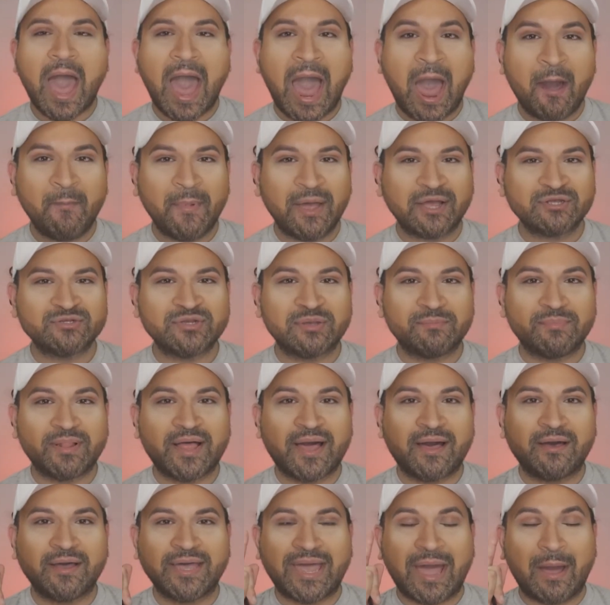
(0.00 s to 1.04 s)
I'm going
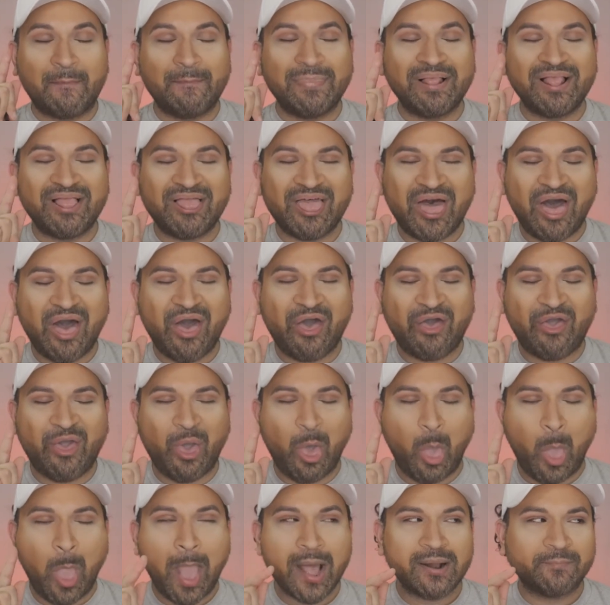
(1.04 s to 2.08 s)
to
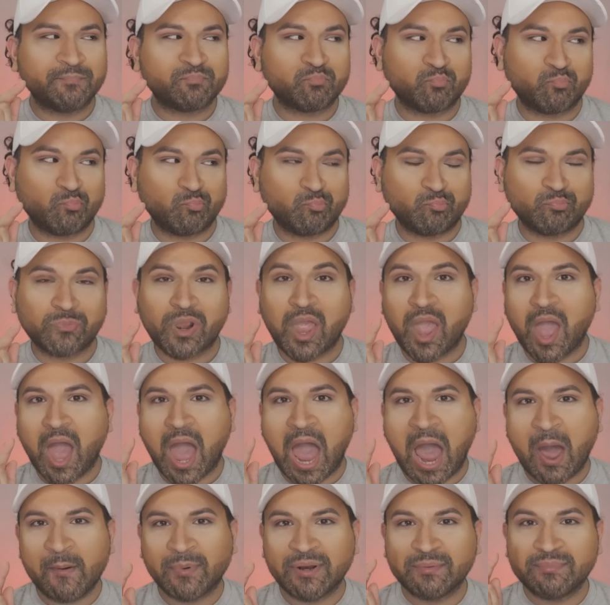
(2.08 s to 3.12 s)

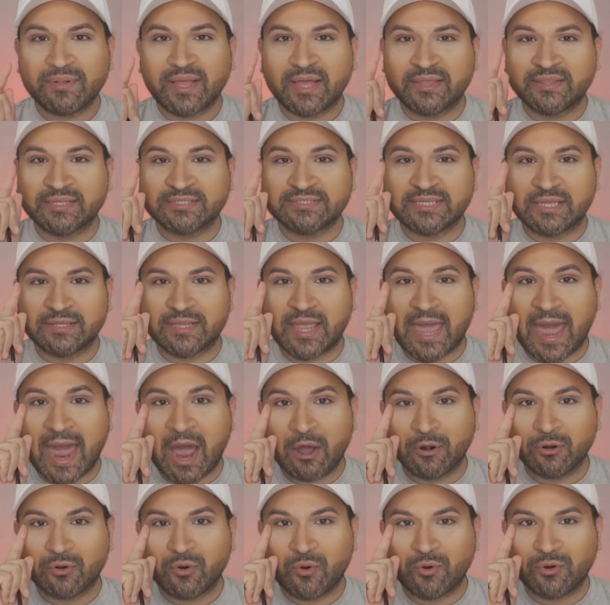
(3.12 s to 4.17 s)
apply this on the
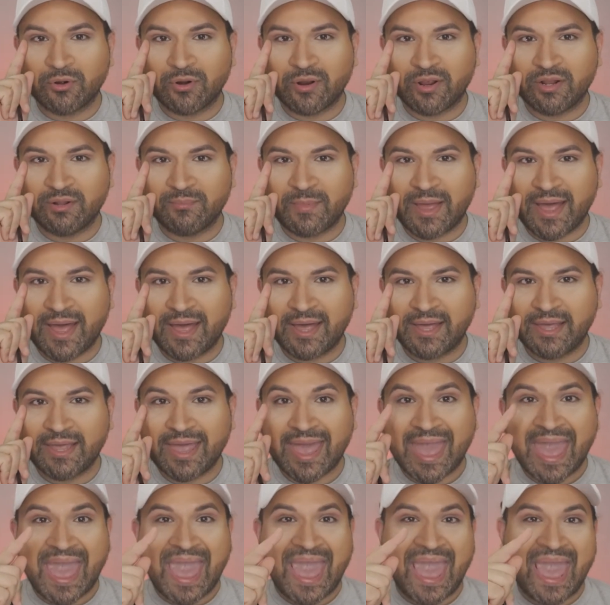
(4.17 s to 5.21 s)
outer corner of my eye
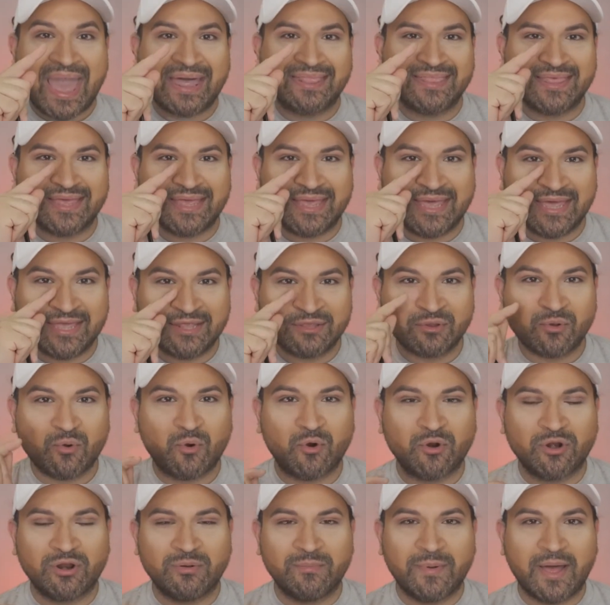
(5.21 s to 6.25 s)
and the in
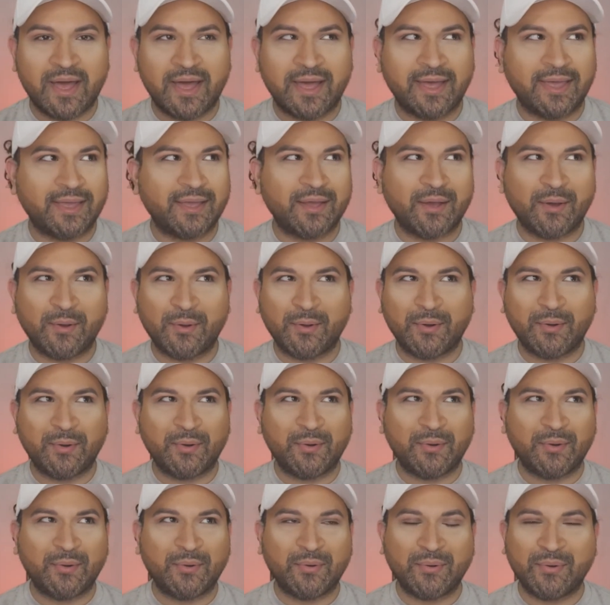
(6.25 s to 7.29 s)
corner of my
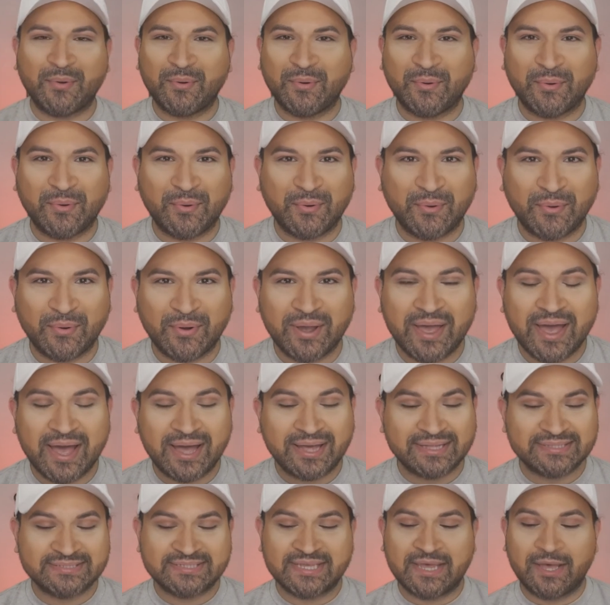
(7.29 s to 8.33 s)
eye.
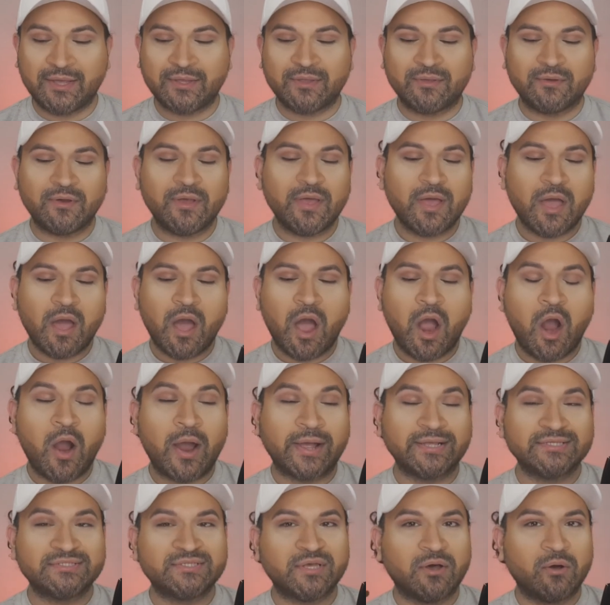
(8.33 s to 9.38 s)
I tell you. All
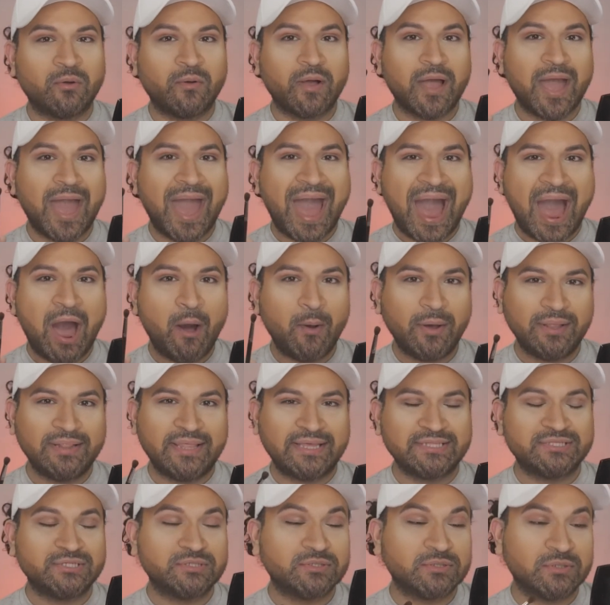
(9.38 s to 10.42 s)
right, so how I
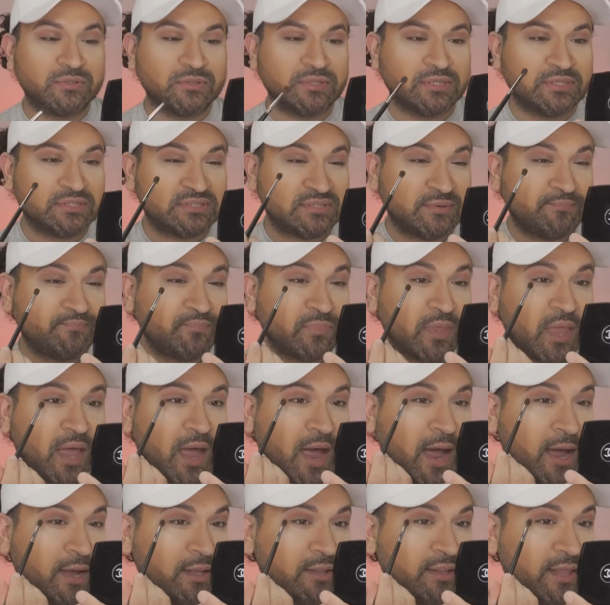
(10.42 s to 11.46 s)
like to do this,
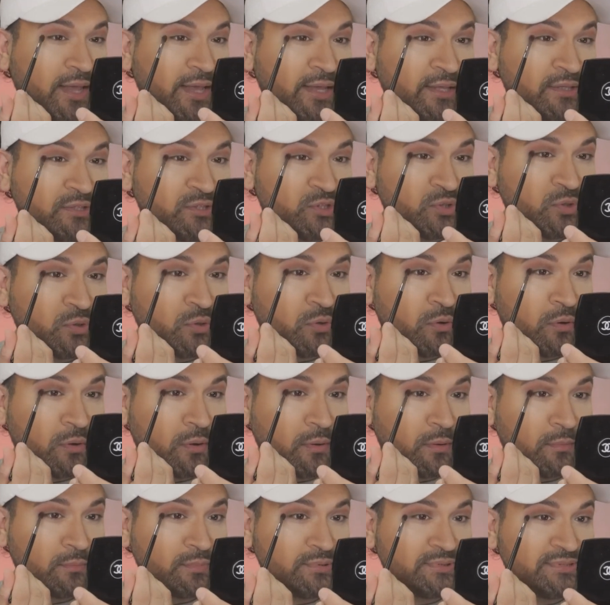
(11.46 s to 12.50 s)
I like to
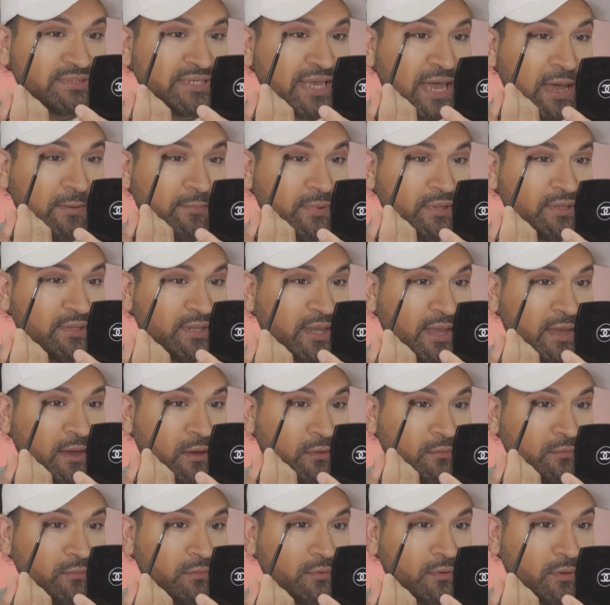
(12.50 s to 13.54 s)
dab it
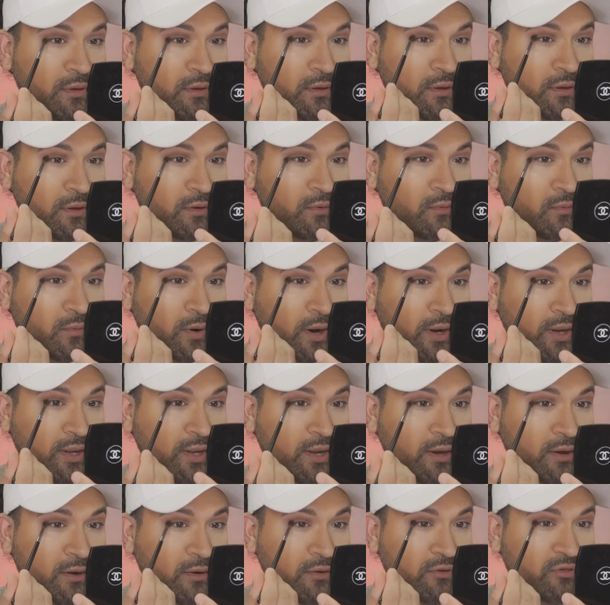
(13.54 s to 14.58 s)
down right
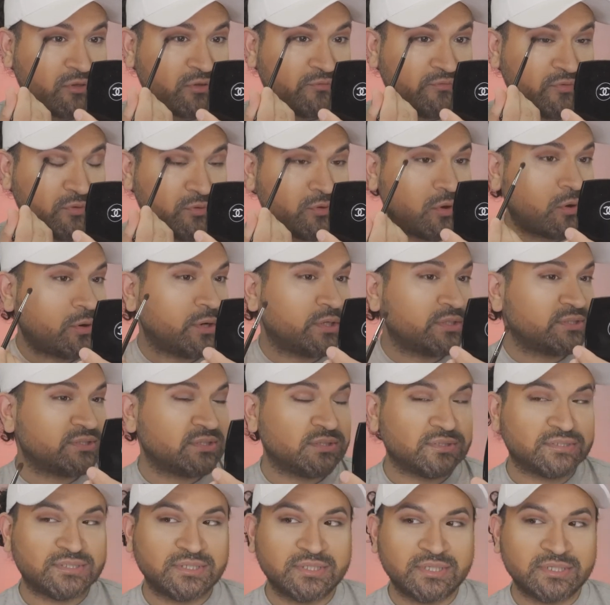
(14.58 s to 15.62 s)
here. So if you notice,
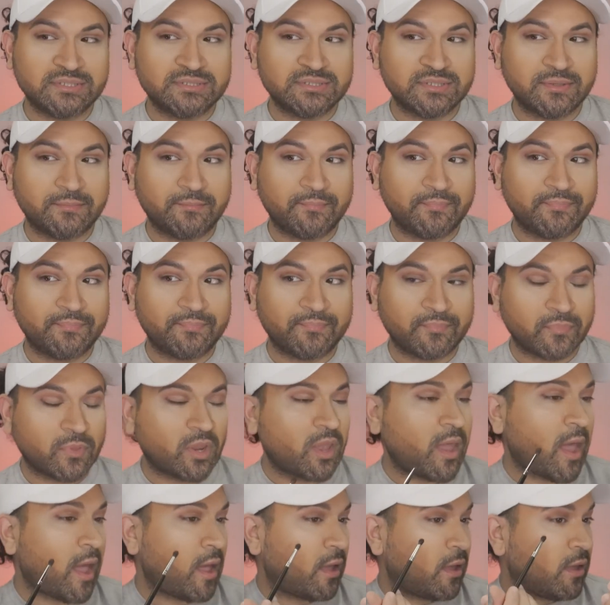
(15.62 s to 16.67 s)
you see this?
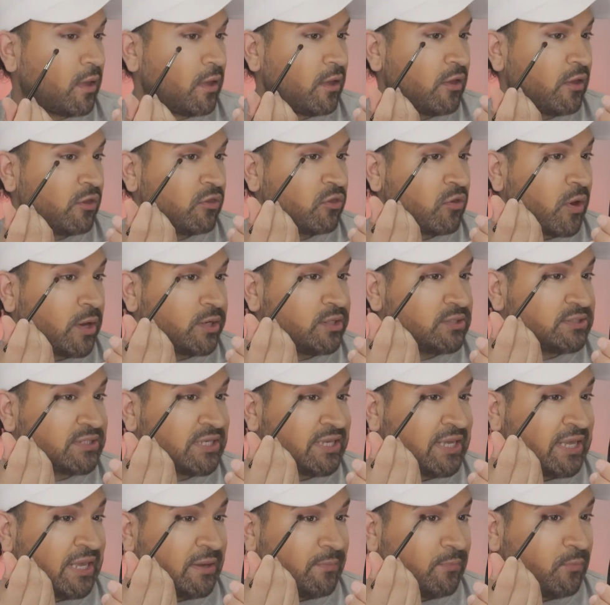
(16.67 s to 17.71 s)
Okay, so I just
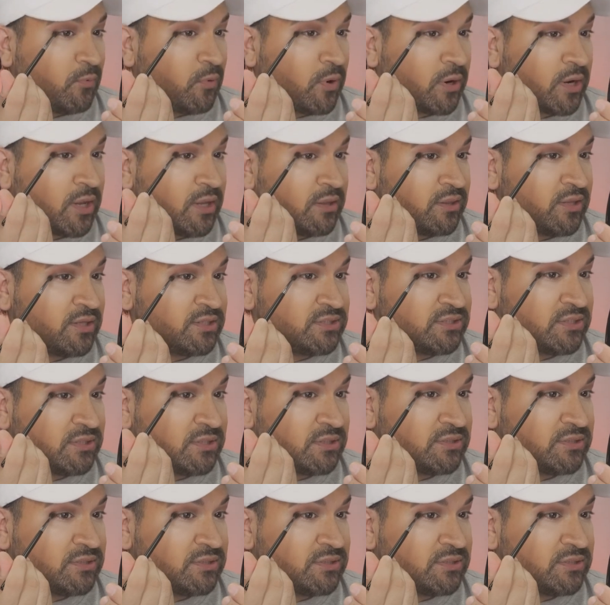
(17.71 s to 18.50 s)
keep working this,